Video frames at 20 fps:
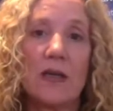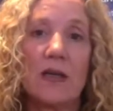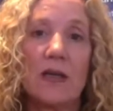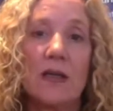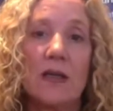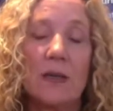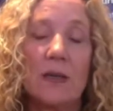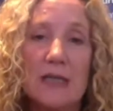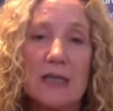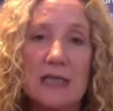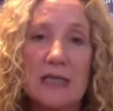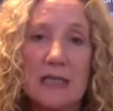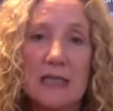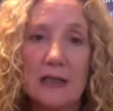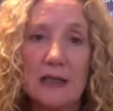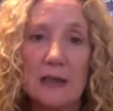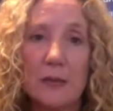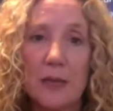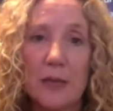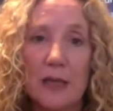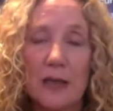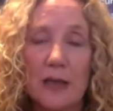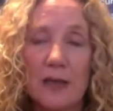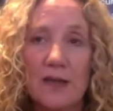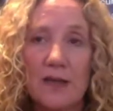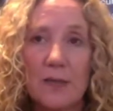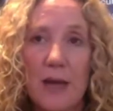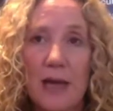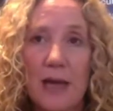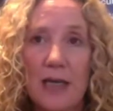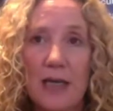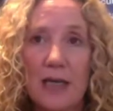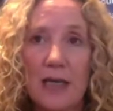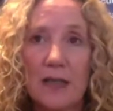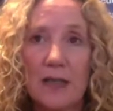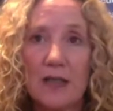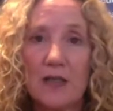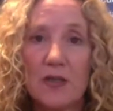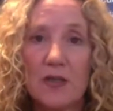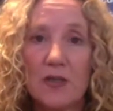limiting Kabila's
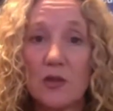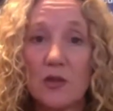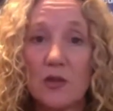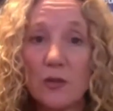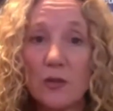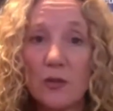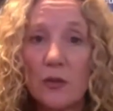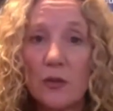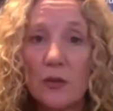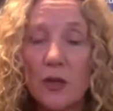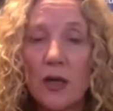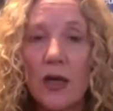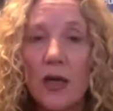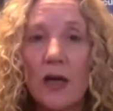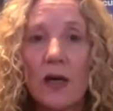mandates to two.